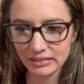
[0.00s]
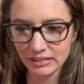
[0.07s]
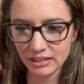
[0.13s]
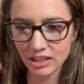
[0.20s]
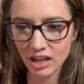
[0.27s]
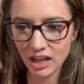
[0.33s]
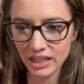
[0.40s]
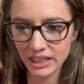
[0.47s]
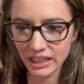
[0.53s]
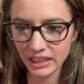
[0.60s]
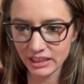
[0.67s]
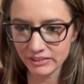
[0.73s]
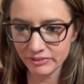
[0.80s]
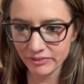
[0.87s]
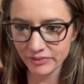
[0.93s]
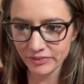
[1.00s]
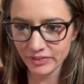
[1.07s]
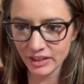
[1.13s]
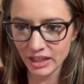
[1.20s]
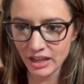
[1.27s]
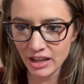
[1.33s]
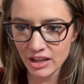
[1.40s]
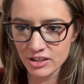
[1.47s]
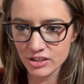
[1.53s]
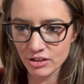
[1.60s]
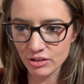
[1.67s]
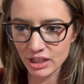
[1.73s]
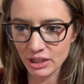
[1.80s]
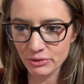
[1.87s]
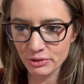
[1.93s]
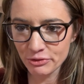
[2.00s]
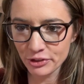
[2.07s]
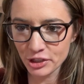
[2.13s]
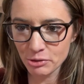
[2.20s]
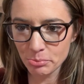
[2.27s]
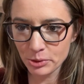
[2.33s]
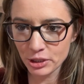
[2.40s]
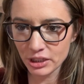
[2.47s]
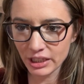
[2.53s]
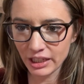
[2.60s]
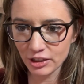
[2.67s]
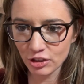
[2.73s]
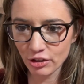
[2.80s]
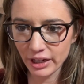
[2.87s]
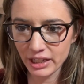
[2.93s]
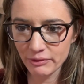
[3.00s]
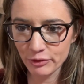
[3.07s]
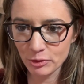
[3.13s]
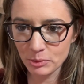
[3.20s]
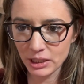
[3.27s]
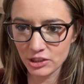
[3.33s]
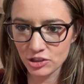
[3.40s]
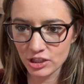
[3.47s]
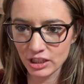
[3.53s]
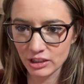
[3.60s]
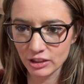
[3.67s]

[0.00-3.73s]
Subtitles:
Connie, so thankful for your book and great information.